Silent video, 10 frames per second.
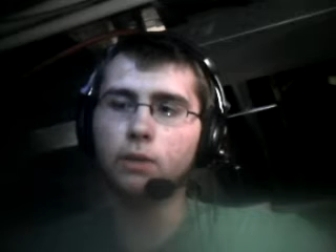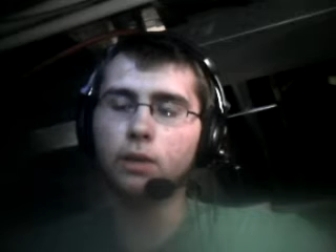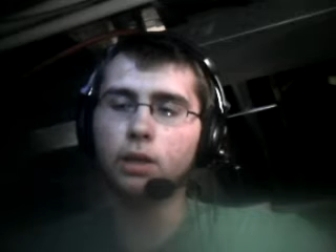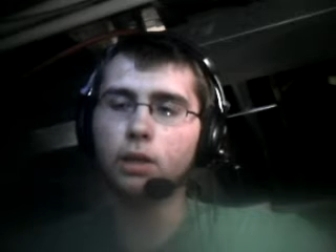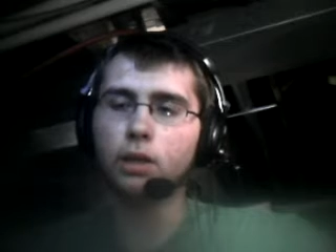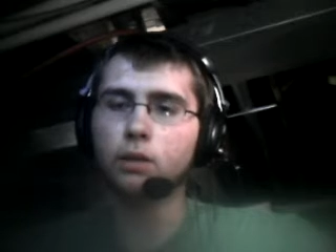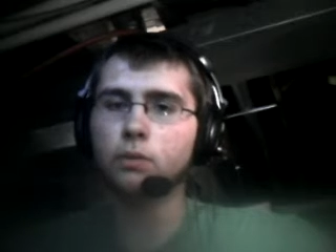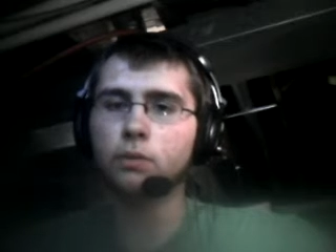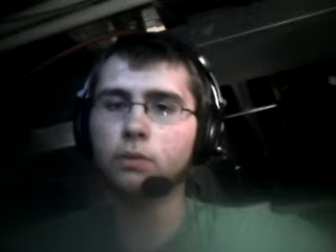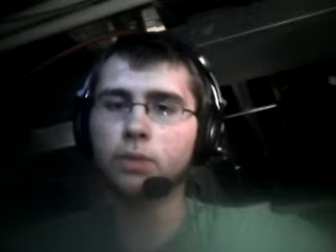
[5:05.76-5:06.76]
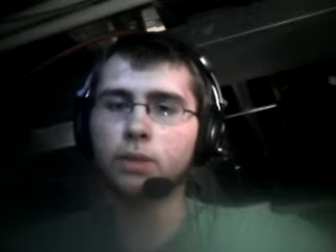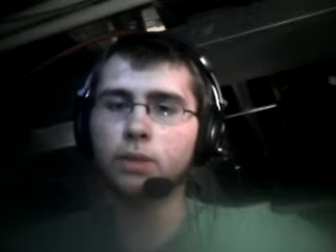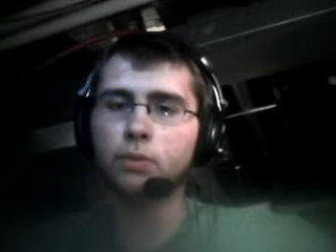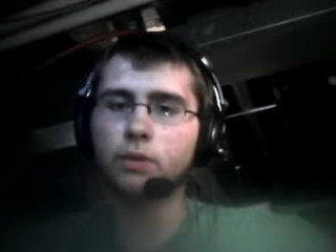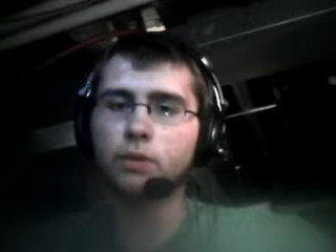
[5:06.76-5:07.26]
we've been
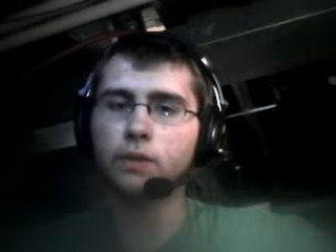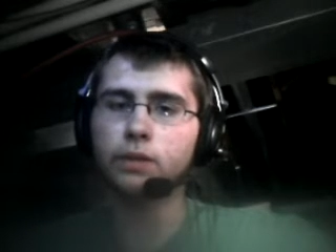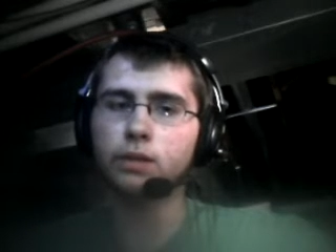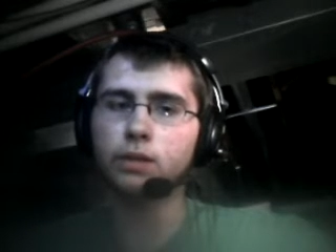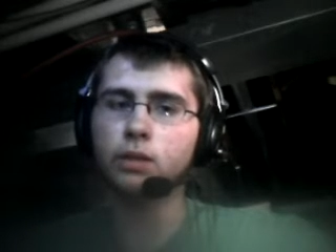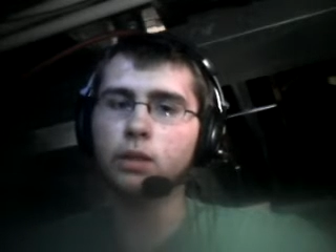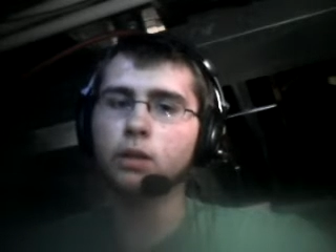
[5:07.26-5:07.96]
improving ever since.